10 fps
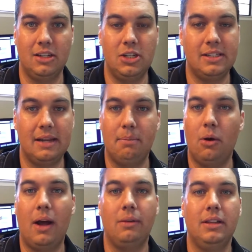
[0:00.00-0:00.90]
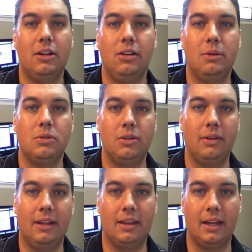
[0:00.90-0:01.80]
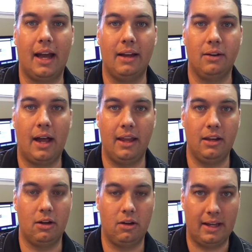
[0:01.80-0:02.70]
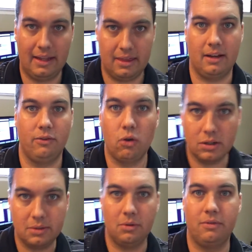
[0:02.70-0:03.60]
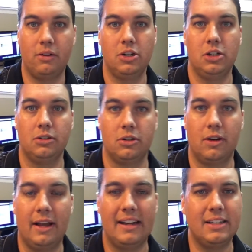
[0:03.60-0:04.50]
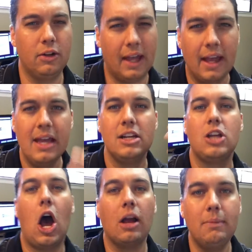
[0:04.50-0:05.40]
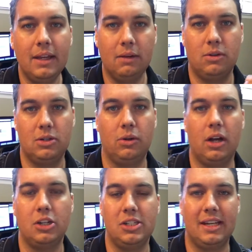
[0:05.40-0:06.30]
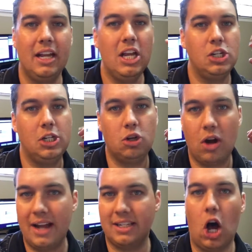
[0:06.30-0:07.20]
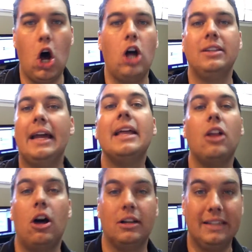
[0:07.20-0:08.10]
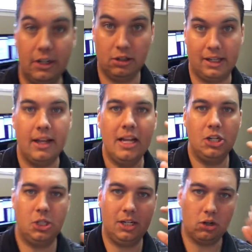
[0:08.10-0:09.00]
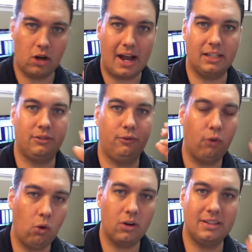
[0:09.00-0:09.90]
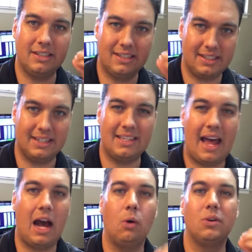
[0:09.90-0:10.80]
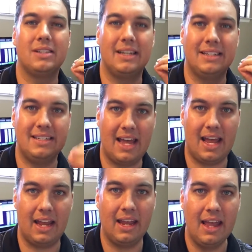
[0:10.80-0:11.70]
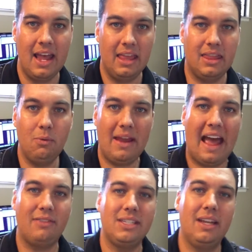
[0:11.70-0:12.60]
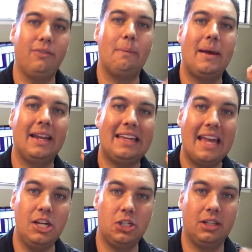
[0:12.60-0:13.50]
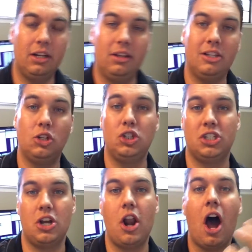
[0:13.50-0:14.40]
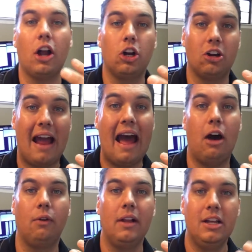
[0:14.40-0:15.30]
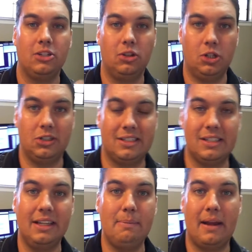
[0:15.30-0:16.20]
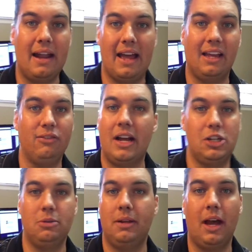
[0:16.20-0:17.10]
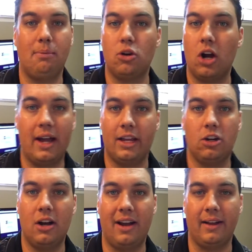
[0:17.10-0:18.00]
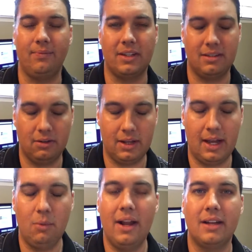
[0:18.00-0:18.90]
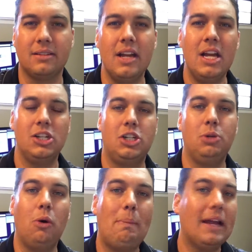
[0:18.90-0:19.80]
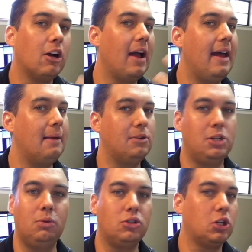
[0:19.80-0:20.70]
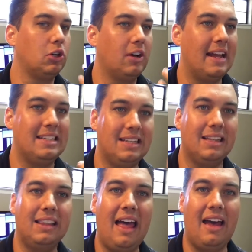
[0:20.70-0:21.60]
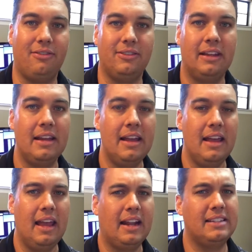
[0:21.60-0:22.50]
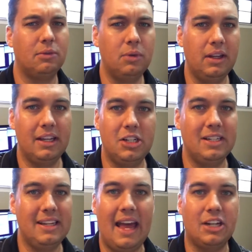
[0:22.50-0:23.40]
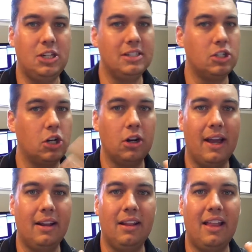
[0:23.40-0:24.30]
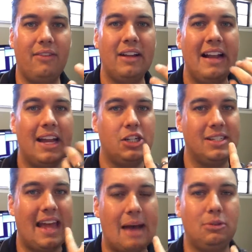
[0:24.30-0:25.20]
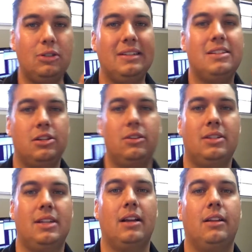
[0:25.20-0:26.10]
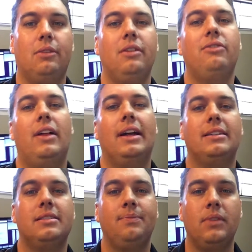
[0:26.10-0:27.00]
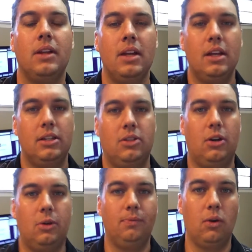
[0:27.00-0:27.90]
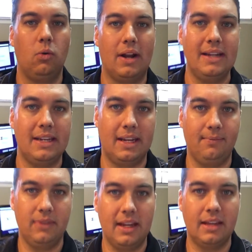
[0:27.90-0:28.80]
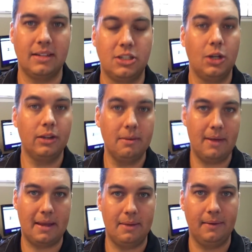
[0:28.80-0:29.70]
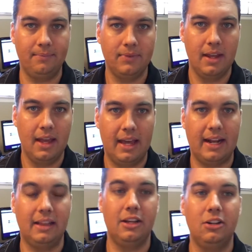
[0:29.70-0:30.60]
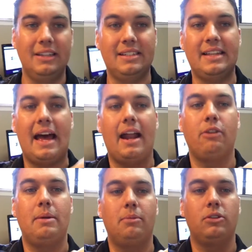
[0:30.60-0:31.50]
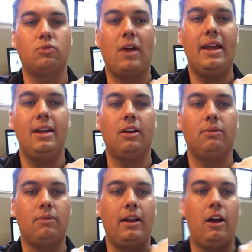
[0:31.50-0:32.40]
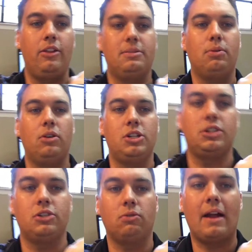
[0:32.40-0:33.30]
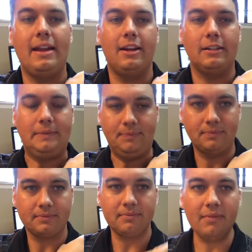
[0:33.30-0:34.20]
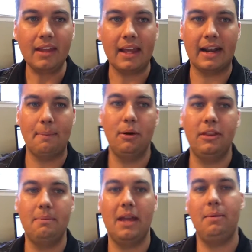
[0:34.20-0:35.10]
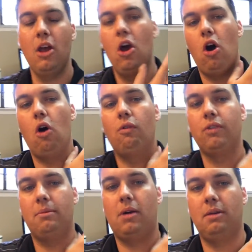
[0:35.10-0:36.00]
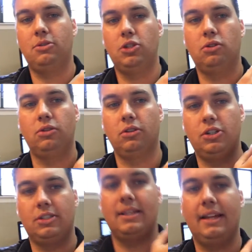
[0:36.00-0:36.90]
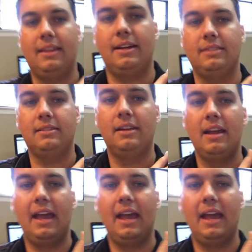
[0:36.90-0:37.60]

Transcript: And she said, Bo, I literally will do anything. Anything. Of course we would for our children, right? I said, okay, talk me again, what's going on? She said, she cries all day long. Literally, she cries 4 to 6 hours a day. Then we have to give her medication. Literally, she'll just knock her out so she'll sleep at night. If not, she'll be up crying and crying. I said, okay, what else? She said, she won't pick her head up and she won't turn her head to the left. And I said, really? She said, yeah, she doesn't turn her head to the left and she has absolutely zero suckling reflex. So what I did is I took the baby and I literally sat, I remember it was right here, right on this pro adjuster, right here. And I put the baby over the mom's shoulder just like this.